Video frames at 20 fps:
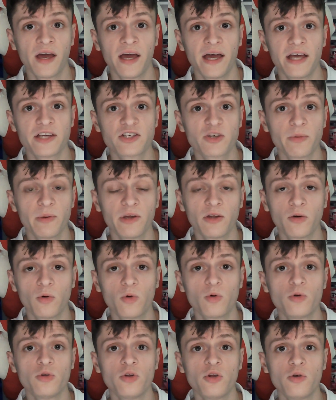it's going to be the
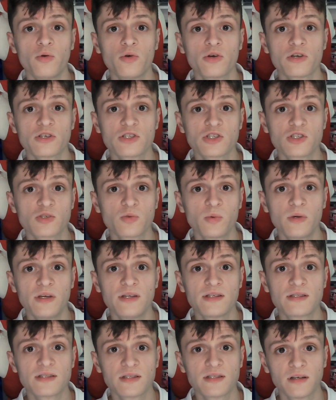all-new
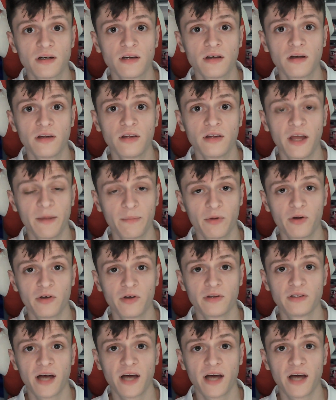Sweet neighborhood.